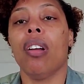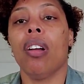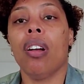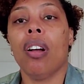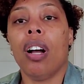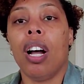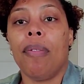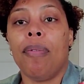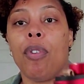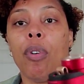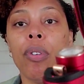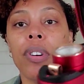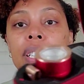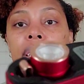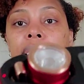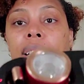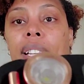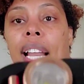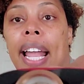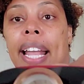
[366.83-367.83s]
Of course,
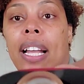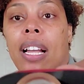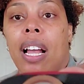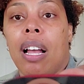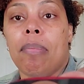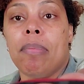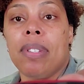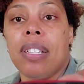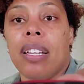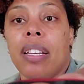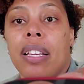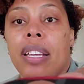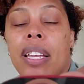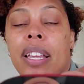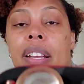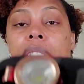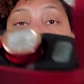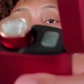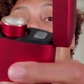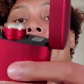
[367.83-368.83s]
the light comes in
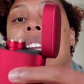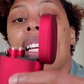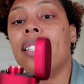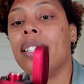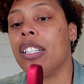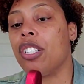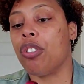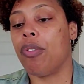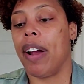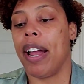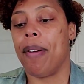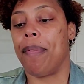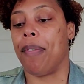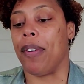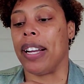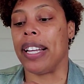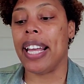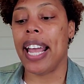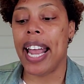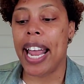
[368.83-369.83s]
here. And this is great for
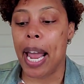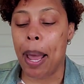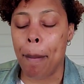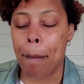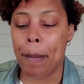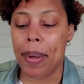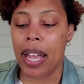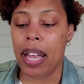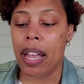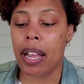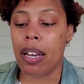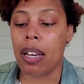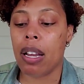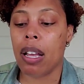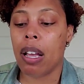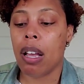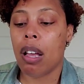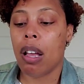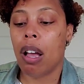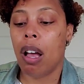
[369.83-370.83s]
camping.
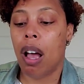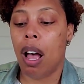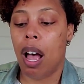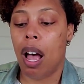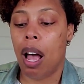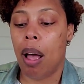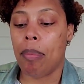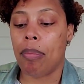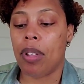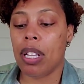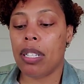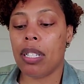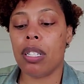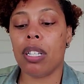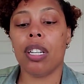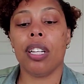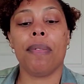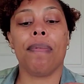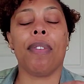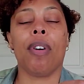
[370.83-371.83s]
This is
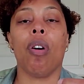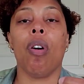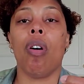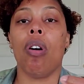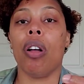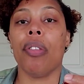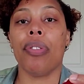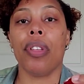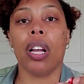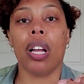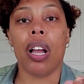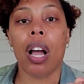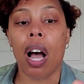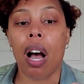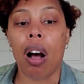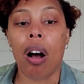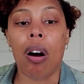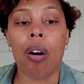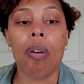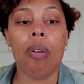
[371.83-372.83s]
good for on the
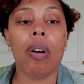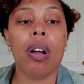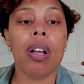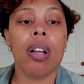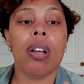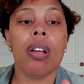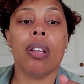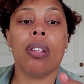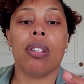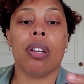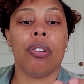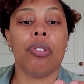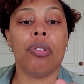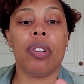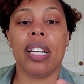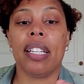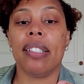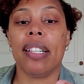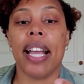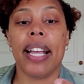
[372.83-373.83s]
go. So you
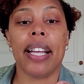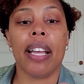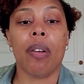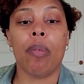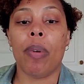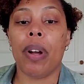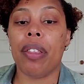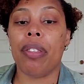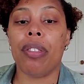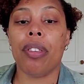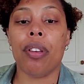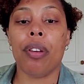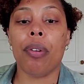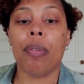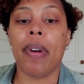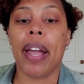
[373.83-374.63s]
can take it with you.